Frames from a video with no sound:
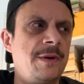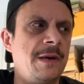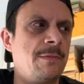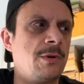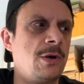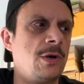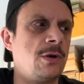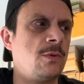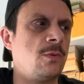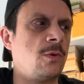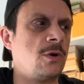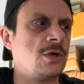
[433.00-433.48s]

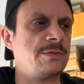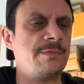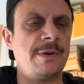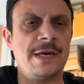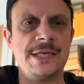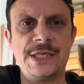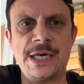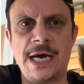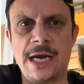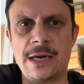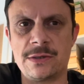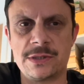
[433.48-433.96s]
who watch my
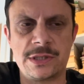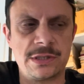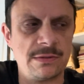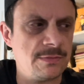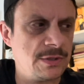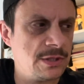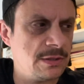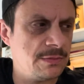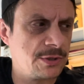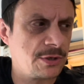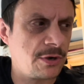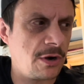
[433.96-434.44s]
channel, some
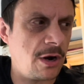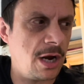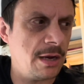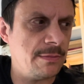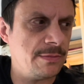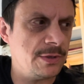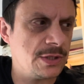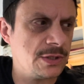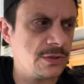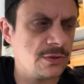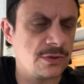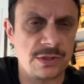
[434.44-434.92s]

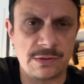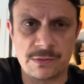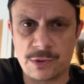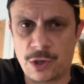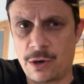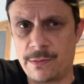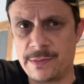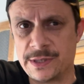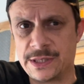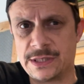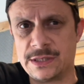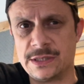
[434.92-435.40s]
subscribers or some
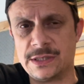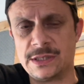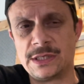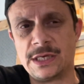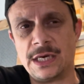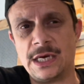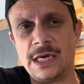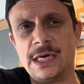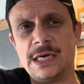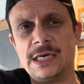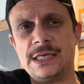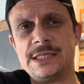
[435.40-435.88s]
commenters,
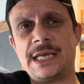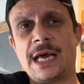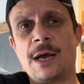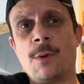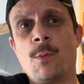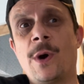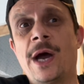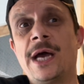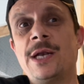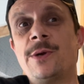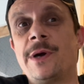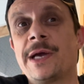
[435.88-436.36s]
saying,
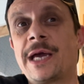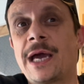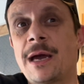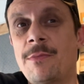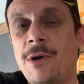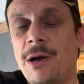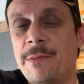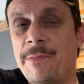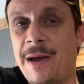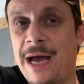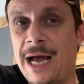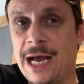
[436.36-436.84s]
where do I get
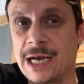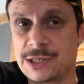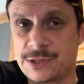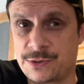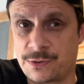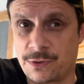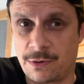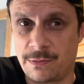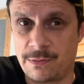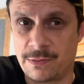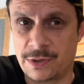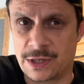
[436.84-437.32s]
my bags
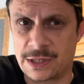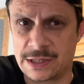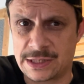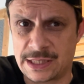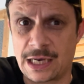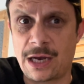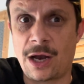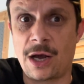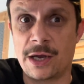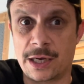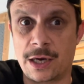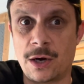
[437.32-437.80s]
from? Because they're
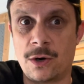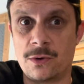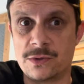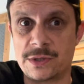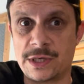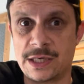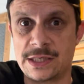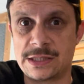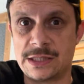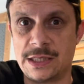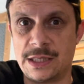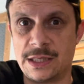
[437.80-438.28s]
like gold
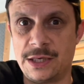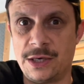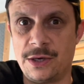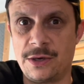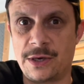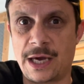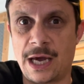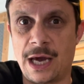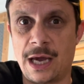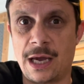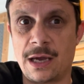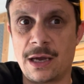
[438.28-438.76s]
dust in the
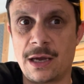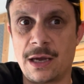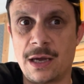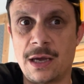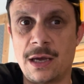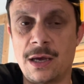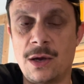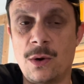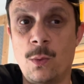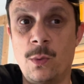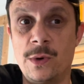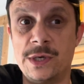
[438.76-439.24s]
UK,
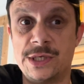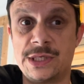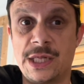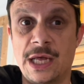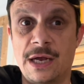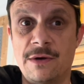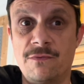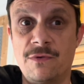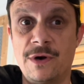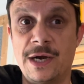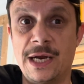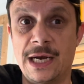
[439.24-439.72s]
which they
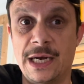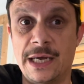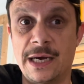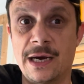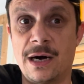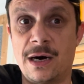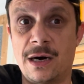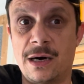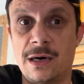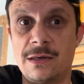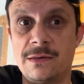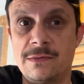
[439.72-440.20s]
really
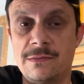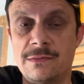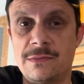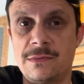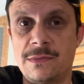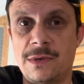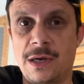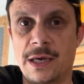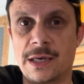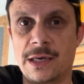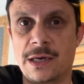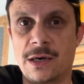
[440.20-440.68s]
are,
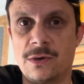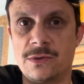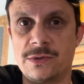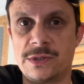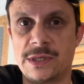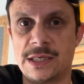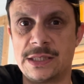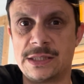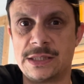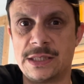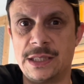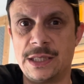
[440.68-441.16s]
like gold
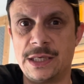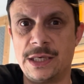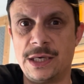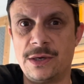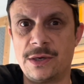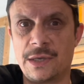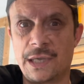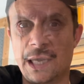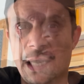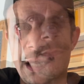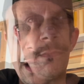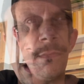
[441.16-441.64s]
dust in the
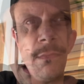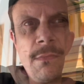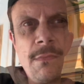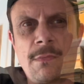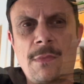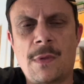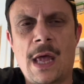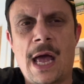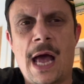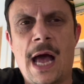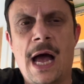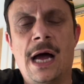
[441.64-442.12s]
UK.
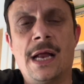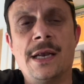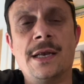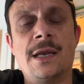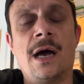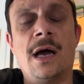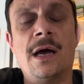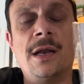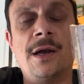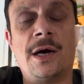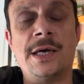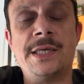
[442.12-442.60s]
And
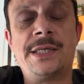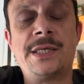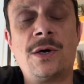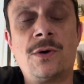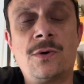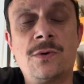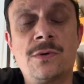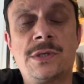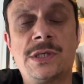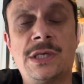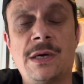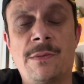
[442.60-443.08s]
I
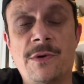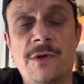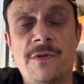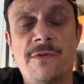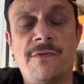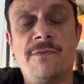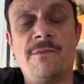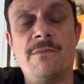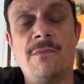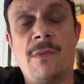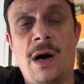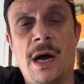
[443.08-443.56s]
told some
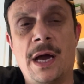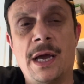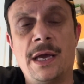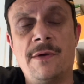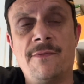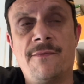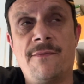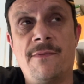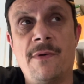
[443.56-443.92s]
of my